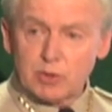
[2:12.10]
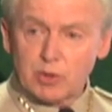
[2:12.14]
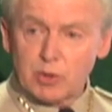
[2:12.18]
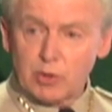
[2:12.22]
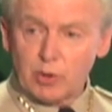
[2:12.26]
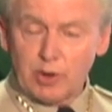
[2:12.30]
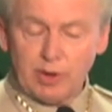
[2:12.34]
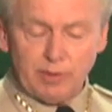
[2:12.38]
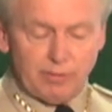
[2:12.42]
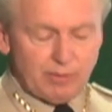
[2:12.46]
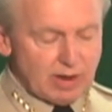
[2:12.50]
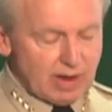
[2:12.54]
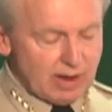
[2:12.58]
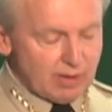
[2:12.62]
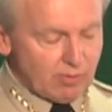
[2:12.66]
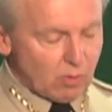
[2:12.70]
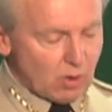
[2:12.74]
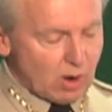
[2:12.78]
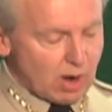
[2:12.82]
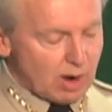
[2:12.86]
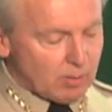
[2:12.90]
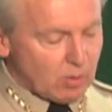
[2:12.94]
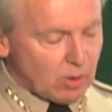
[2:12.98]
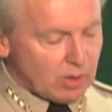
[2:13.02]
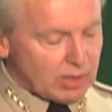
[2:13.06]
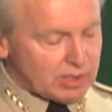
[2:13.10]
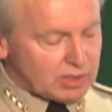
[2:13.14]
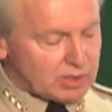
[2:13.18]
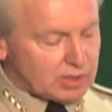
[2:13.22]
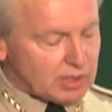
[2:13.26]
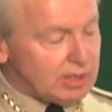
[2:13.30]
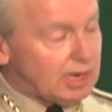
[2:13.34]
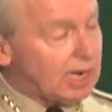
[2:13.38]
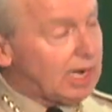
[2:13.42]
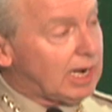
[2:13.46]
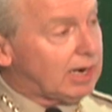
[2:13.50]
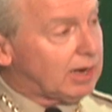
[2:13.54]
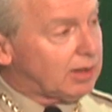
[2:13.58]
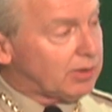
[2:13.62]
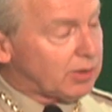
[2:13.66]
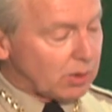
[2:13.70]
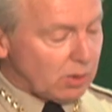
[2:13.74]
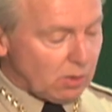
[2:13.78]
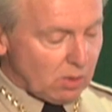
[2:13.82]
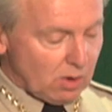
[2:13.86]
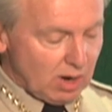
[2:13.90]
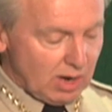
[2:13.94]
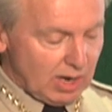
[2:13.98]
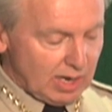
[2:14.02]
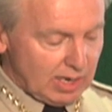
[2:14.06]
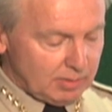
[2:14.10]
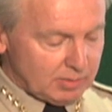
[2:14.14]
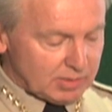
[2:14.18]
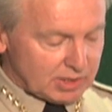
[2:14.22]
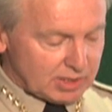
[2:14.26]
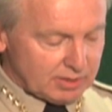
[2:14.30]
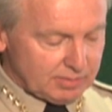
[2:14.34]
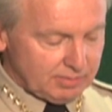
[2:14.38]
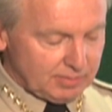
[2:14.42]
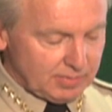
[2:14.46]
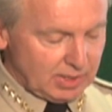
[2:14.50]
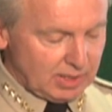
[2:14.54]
35 robberies, and 8 other crimes.